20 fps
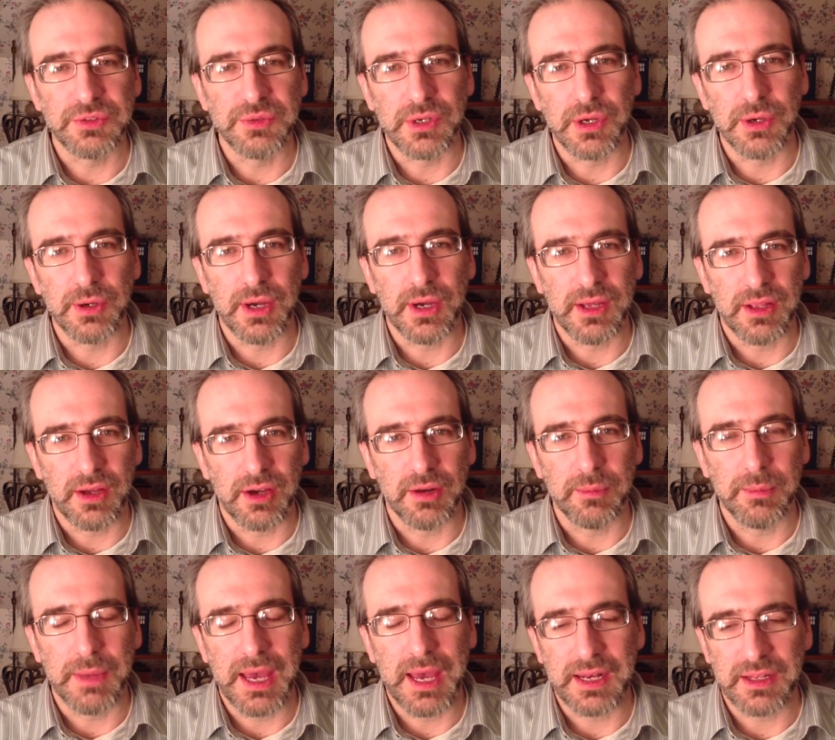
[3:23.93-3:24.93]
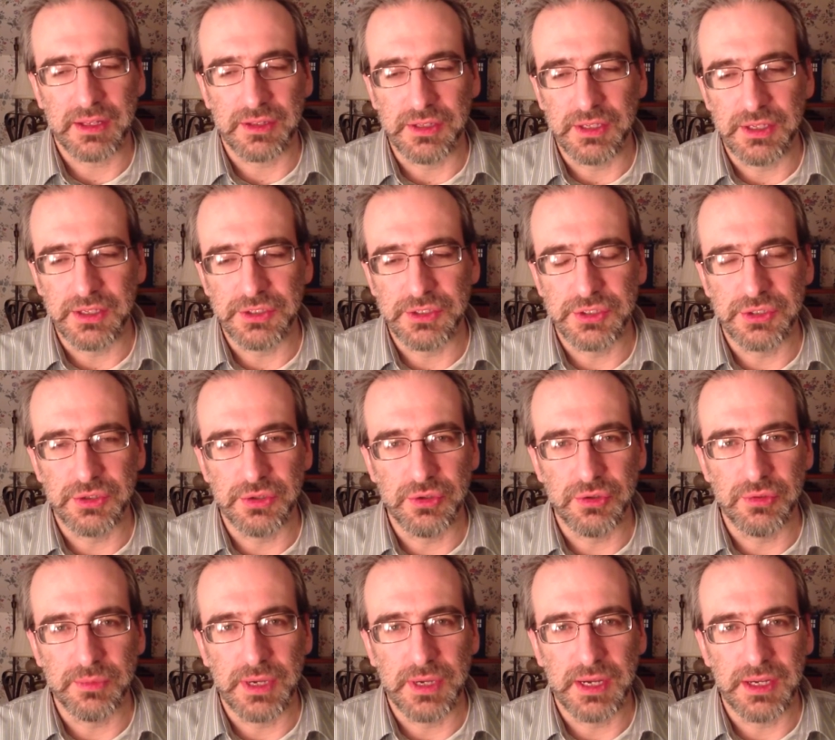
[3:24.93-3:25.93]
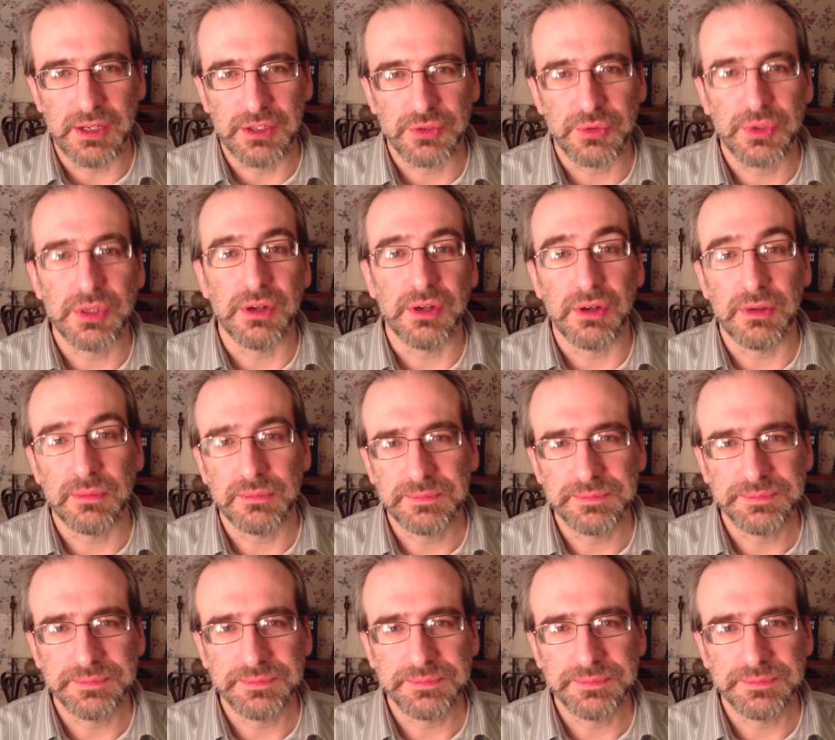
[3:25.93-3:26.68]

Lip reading: would go out automatically to my Twitter,